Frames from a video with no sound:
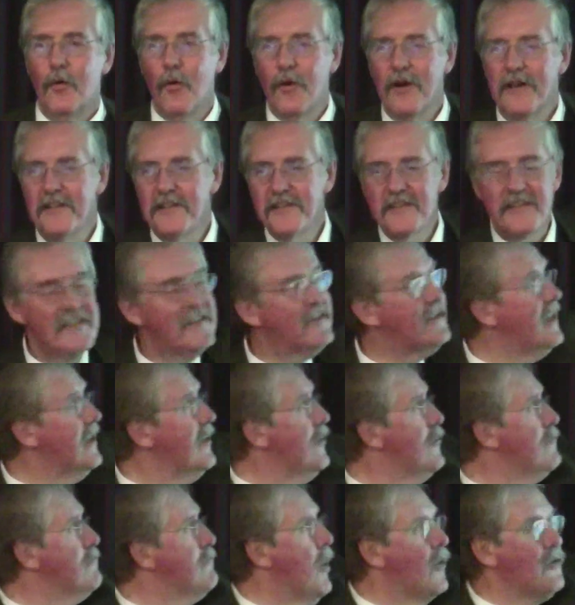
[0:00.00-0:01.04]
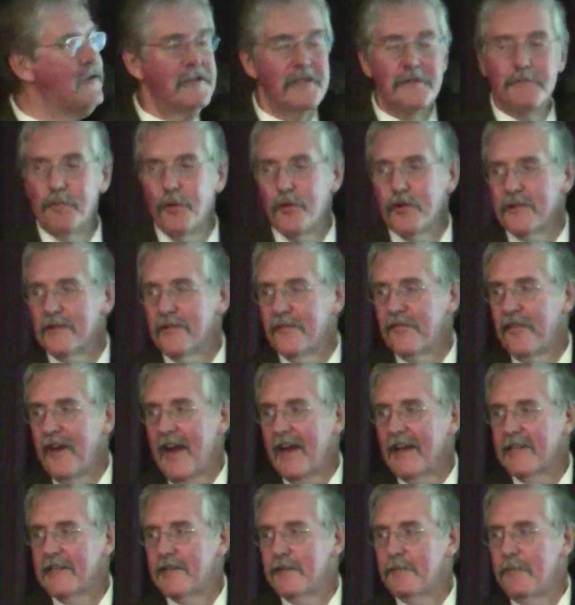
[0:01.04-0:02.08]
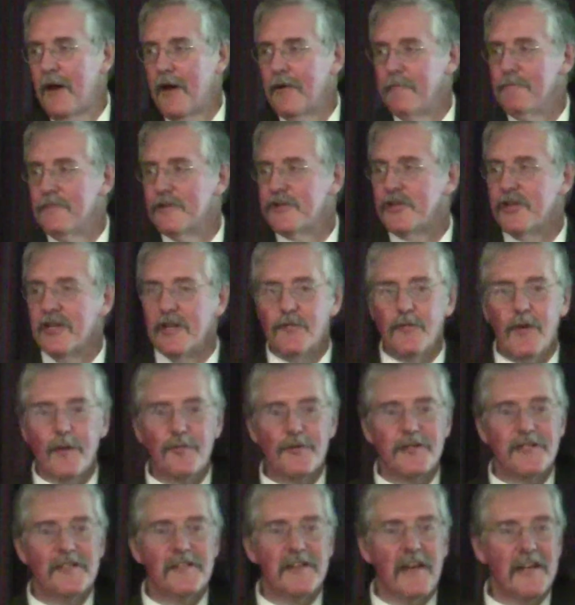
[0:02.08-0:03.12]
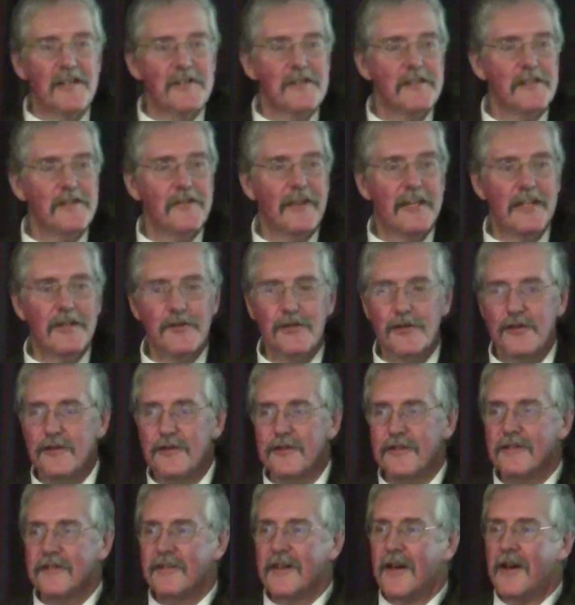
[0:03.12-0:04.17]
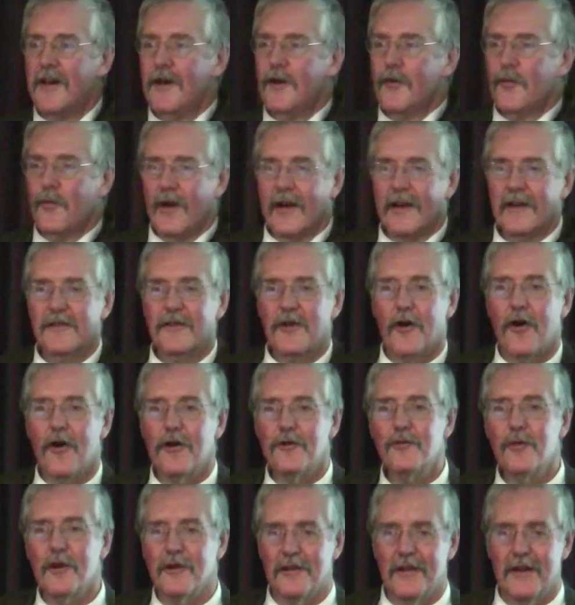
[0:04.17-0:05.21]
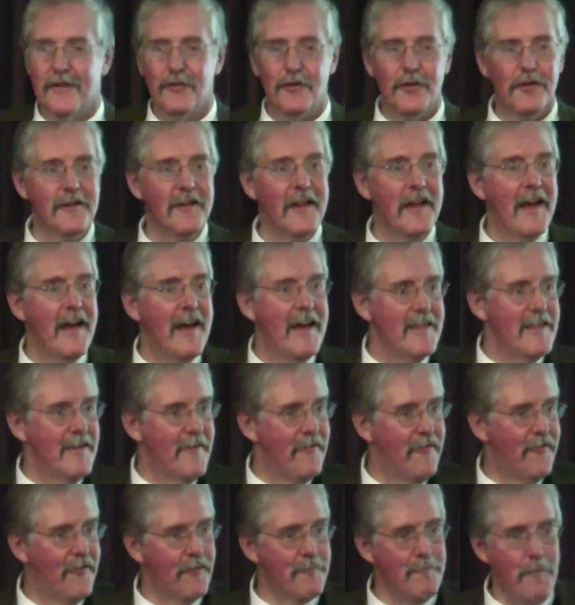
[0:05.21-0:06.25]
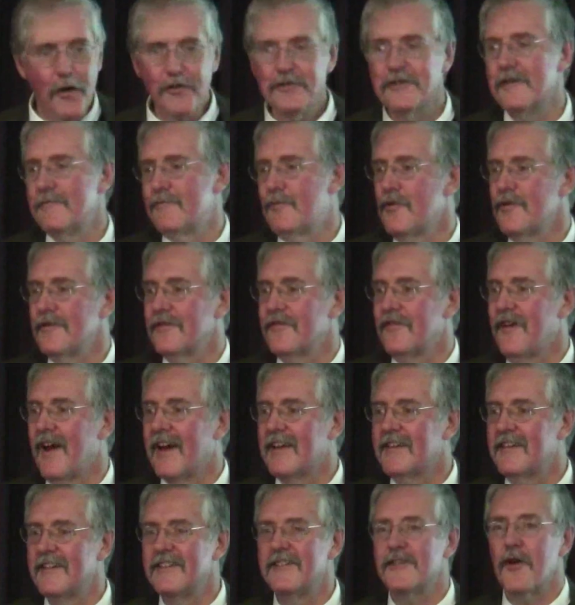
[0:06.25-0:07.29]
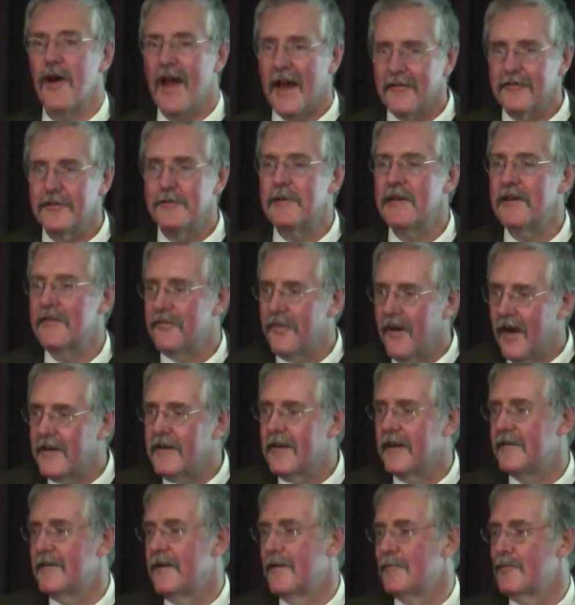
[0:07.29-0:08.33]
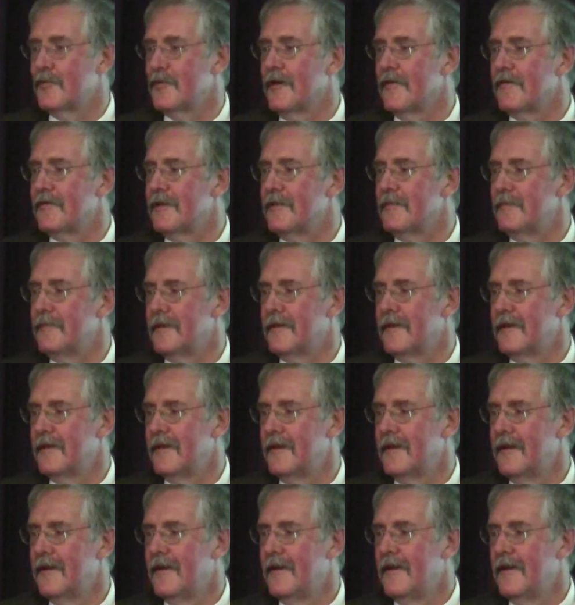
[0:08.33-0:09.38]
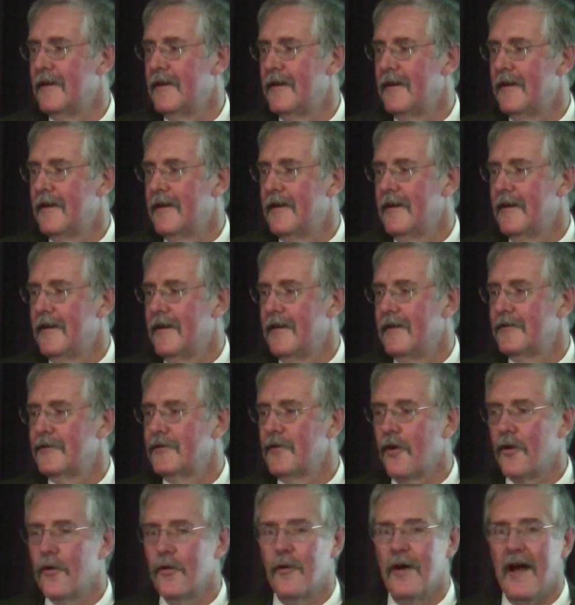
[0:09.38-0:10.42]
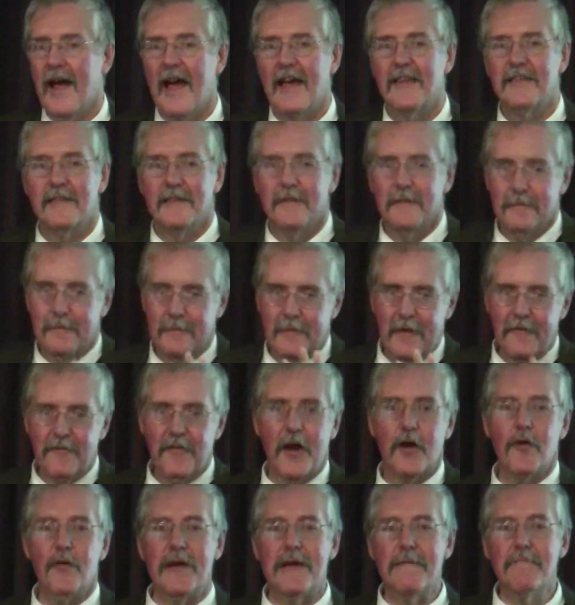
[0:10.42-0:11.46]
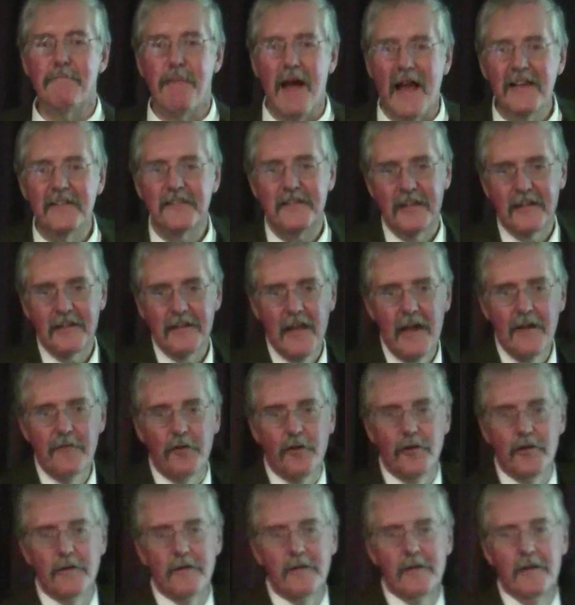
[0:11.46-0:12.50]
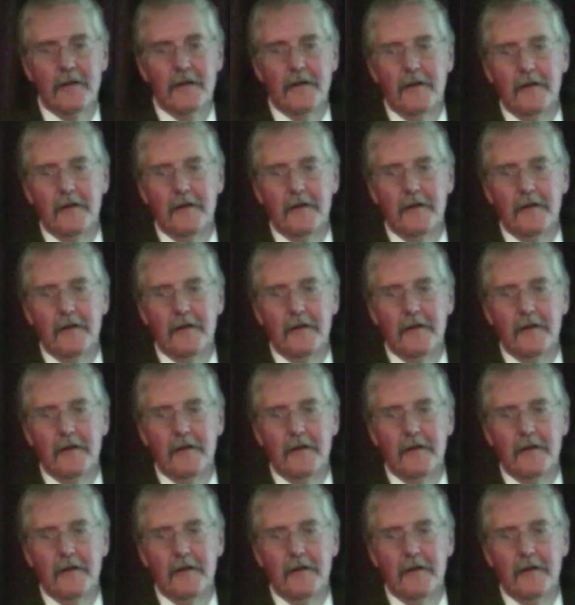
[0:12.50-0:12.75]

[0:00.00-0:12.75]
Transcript: What is the single most important fact about machine representations of integers? Well, at the hardware level, the most important fact is there have to be a finite number of them. So at a very basic level,